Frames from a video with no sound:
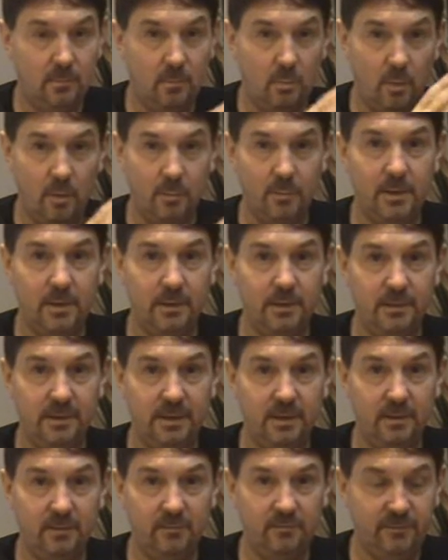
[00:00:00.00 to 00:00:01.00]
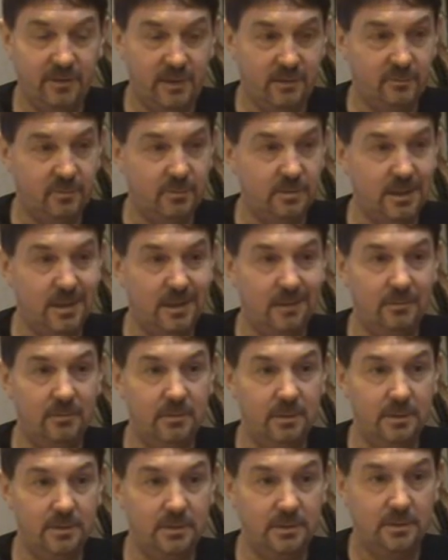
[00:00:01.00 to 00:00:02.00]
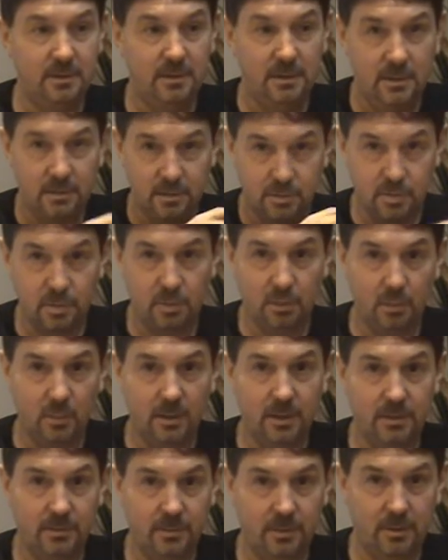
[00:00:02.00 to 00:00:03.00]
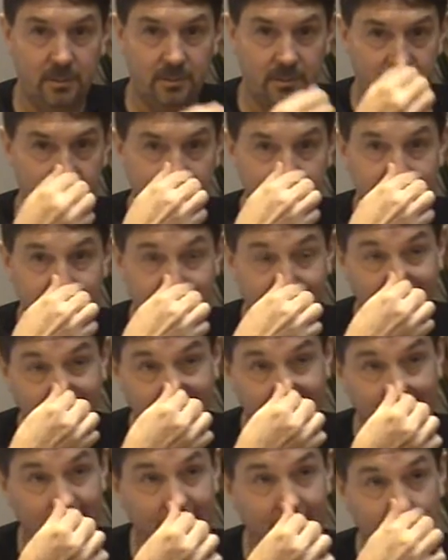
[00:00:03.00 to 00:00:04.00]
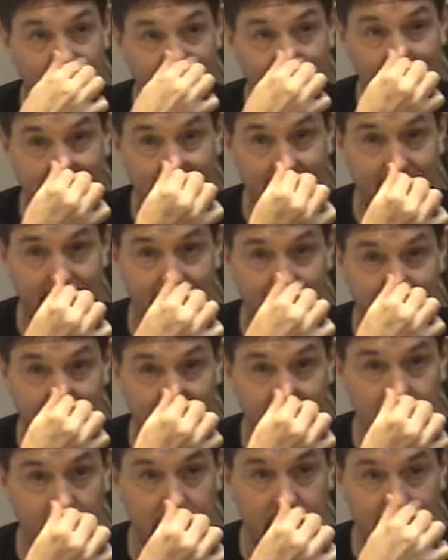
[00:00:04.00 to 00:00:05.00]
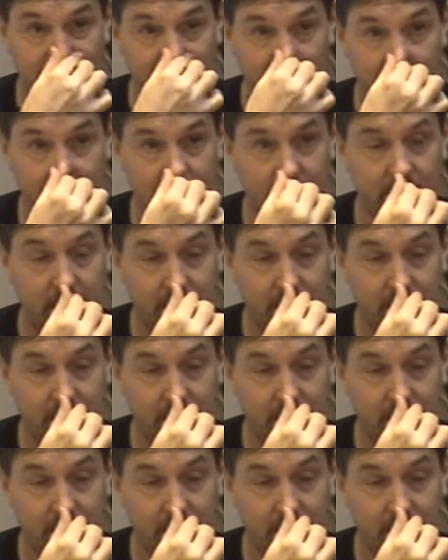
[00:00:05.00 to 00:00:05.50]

1 meal a day, 500 calories till the weight drops. And I think that should take,